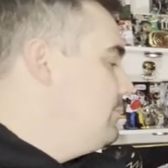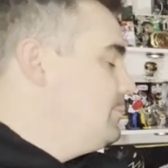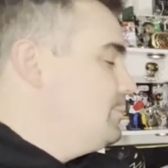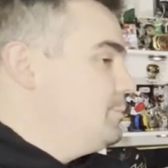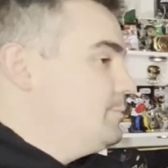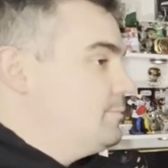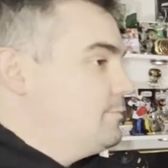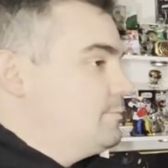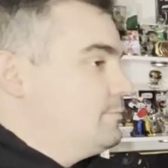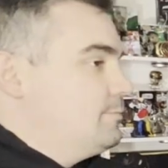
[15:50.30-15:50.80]
had a
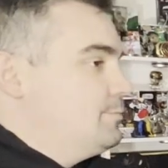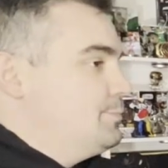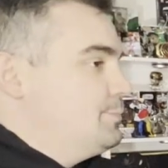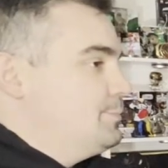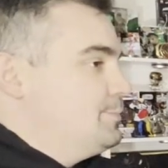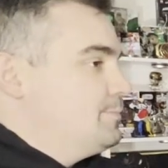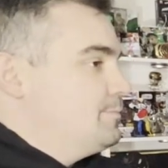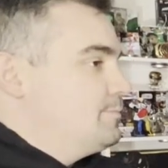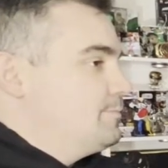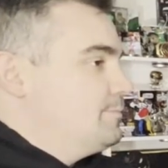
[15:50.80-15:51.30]
good season
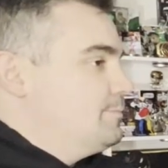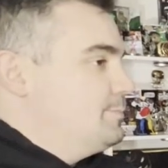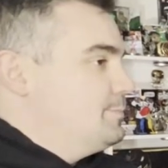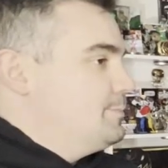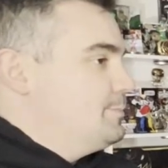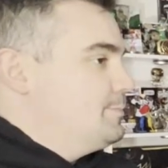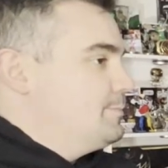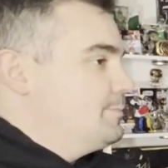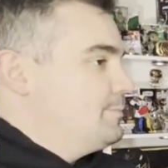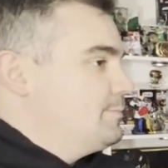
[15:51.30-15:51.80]
like
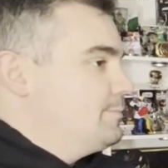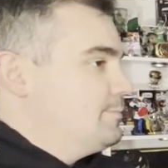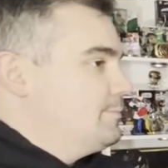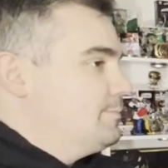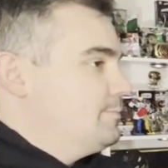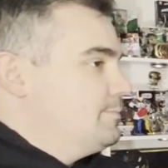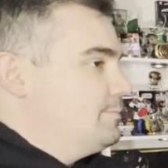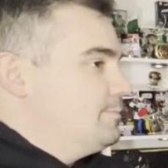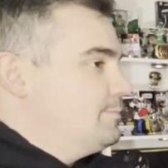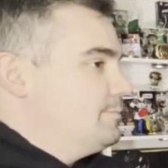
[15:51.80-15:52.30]

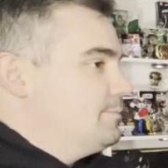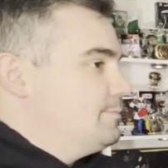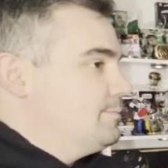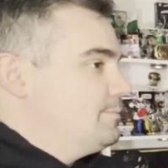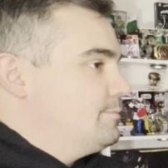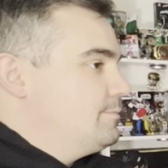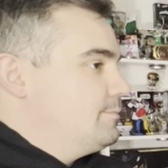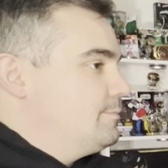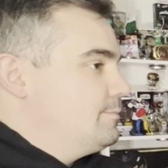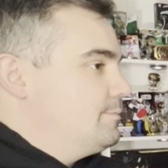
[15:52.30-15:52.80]
2018 and 19.
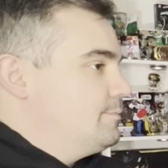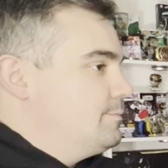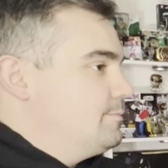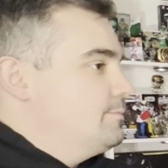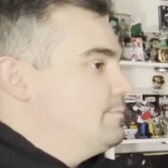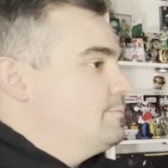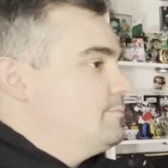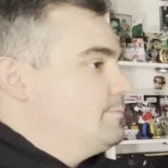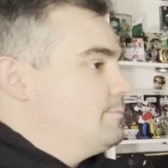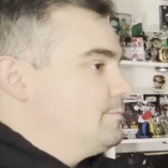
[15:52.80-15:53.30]
He had like
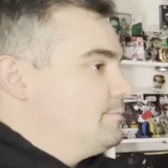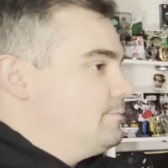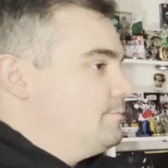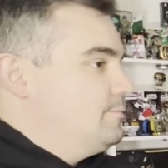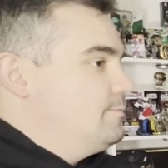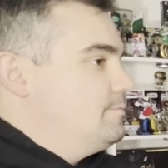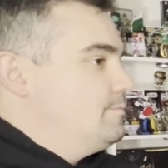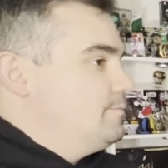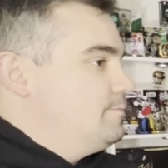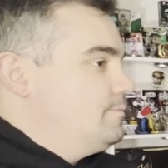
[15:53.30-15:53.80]
almost
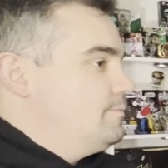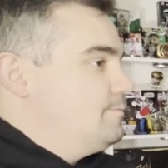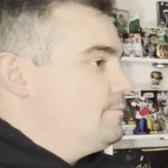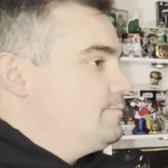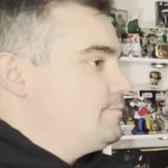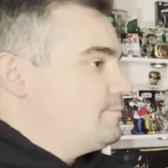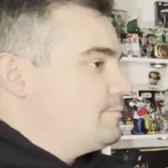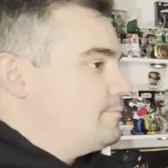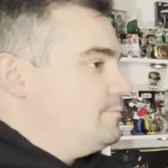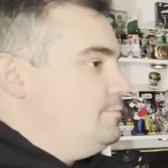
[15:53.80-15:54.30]
40 home
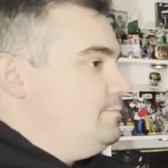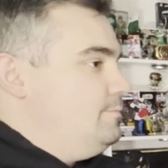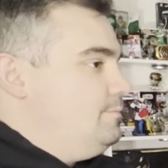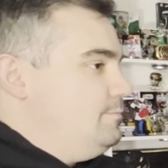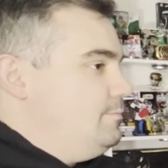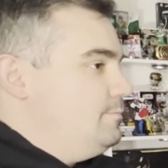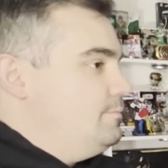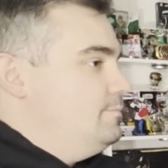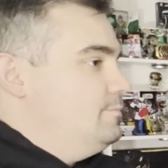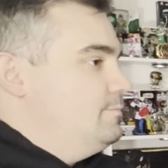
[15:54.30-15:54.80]
runs or something like
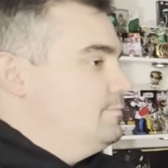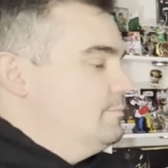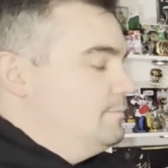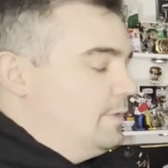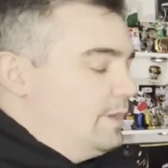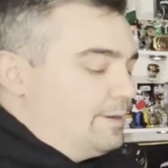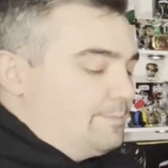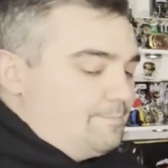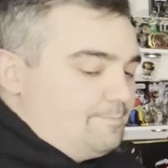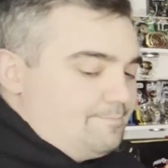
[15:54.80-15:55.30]
that, and that was
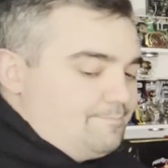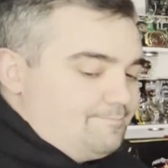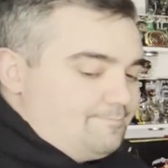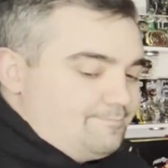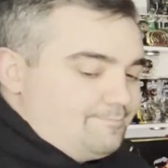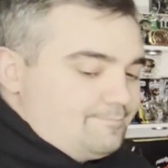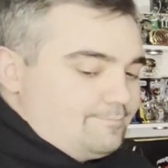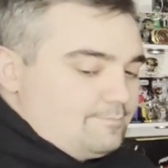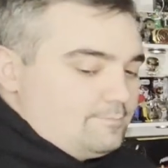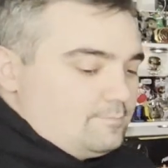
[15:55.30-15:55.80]
like his second
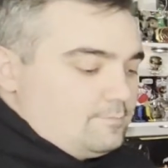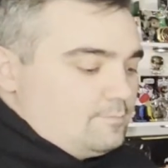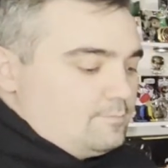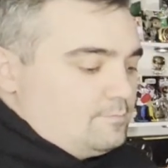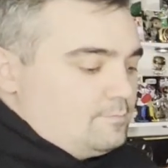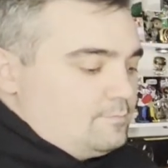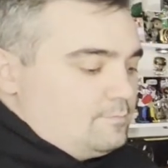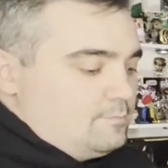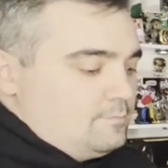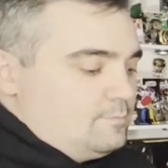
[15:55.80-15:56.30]
year I think
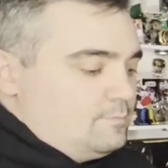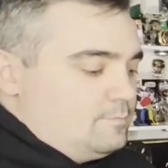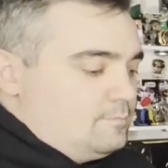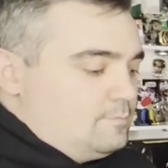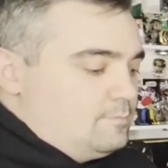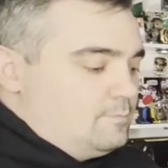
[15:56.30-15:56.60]
in the majors.